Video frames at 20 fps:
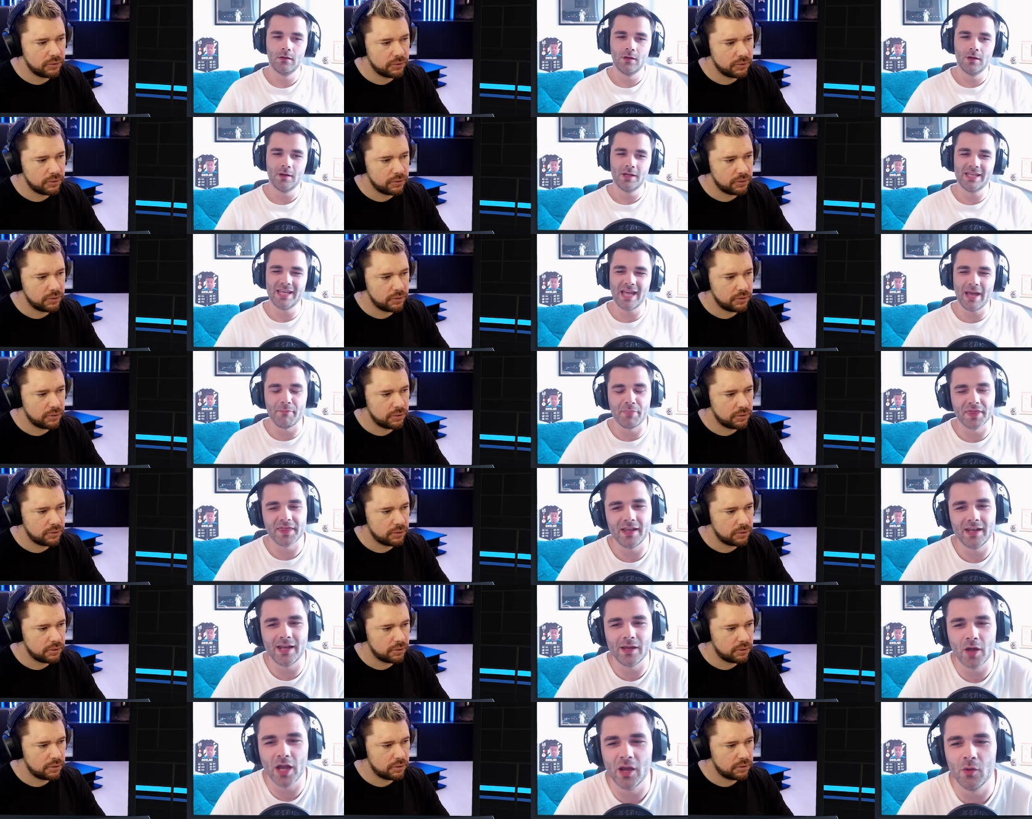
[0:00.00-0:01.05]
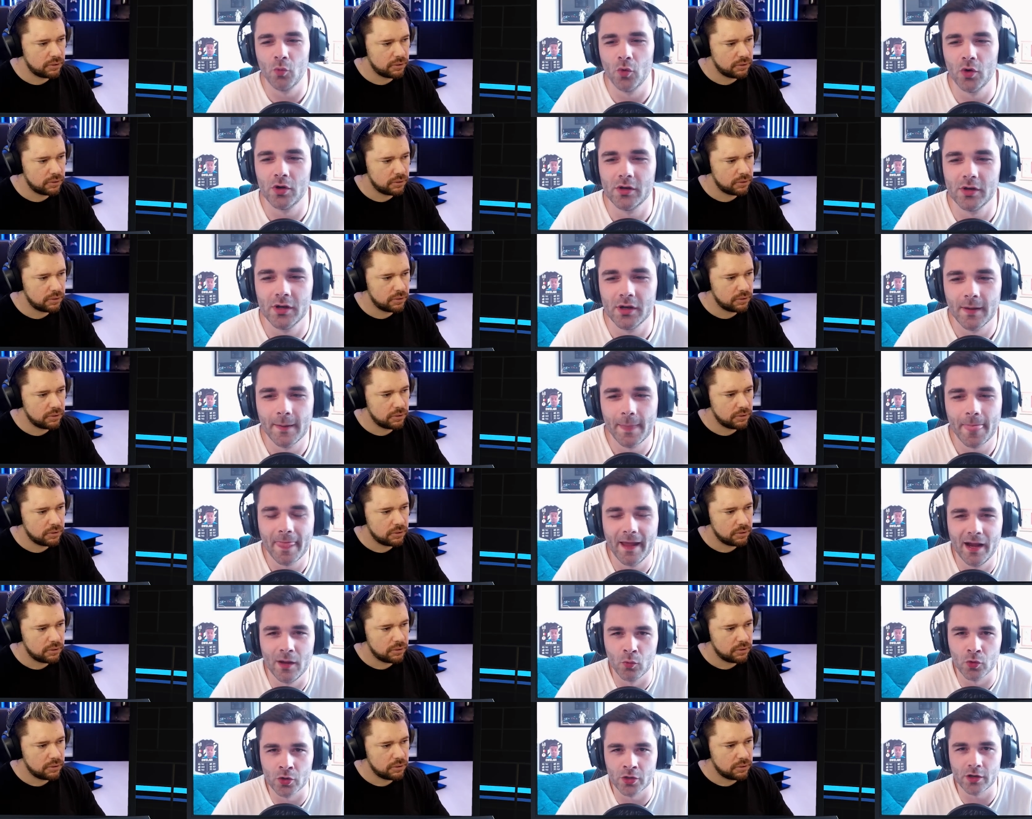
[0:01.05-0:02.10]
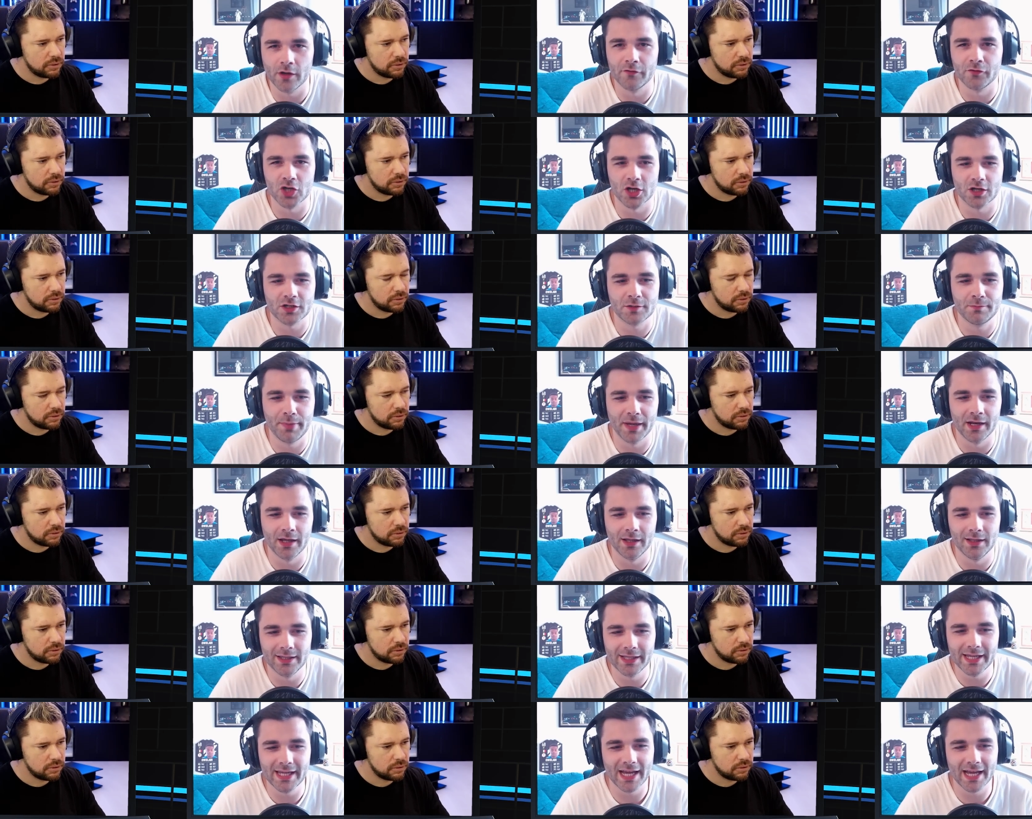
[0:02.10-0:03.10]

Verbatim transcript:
Speaker 1: Yeah, but then it wouldn't have just been a League